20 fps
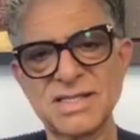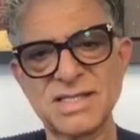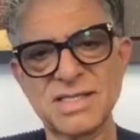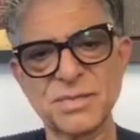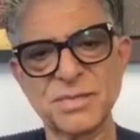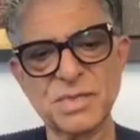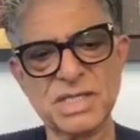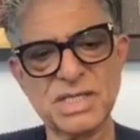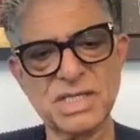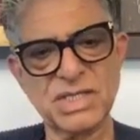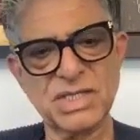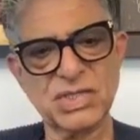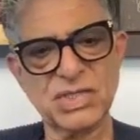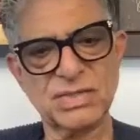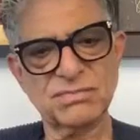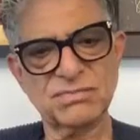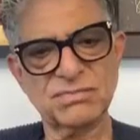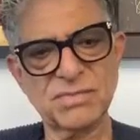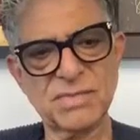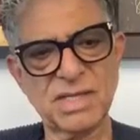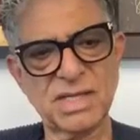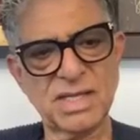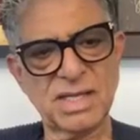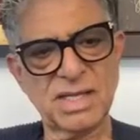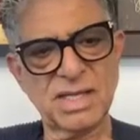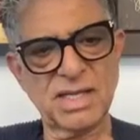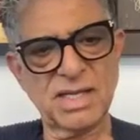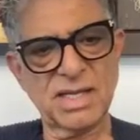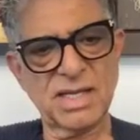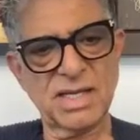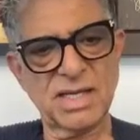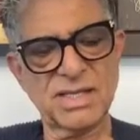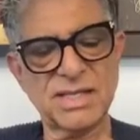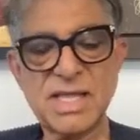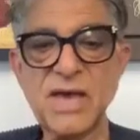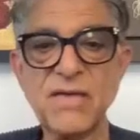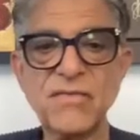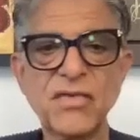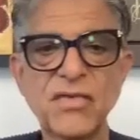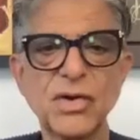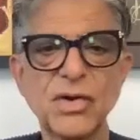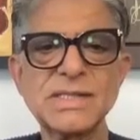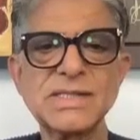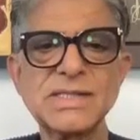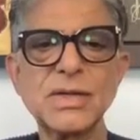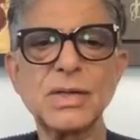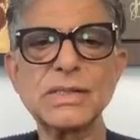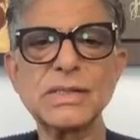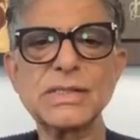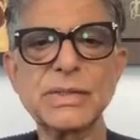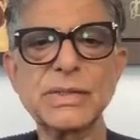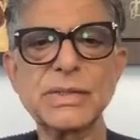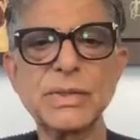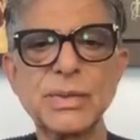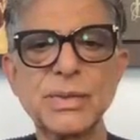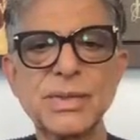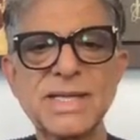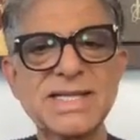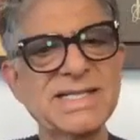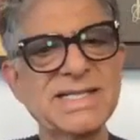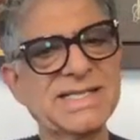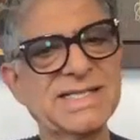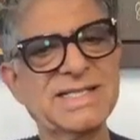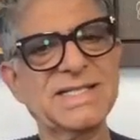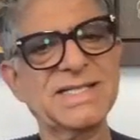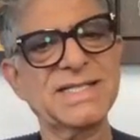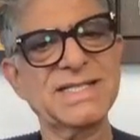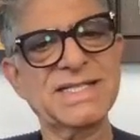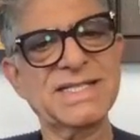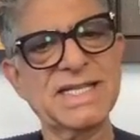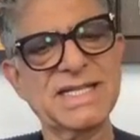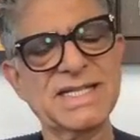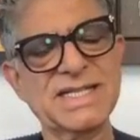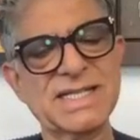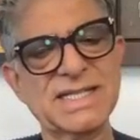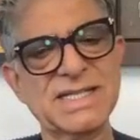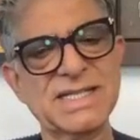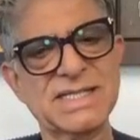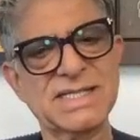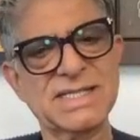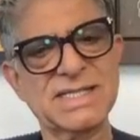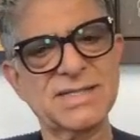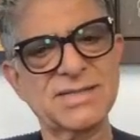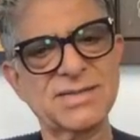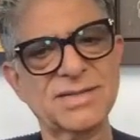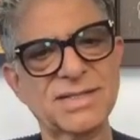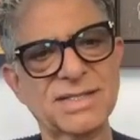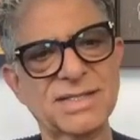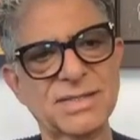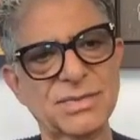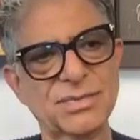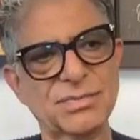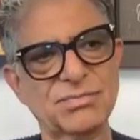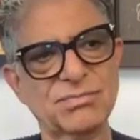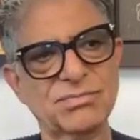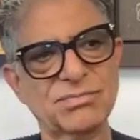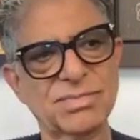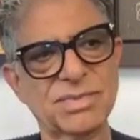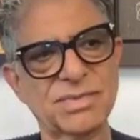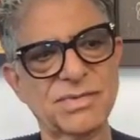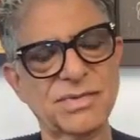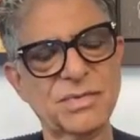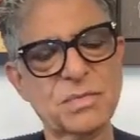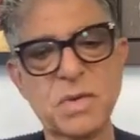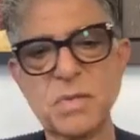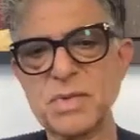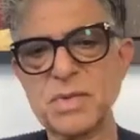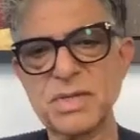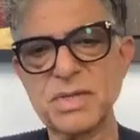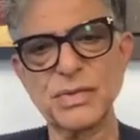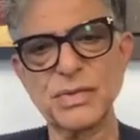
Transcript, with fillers: diminish, and therefore it's also instantaneous. So remember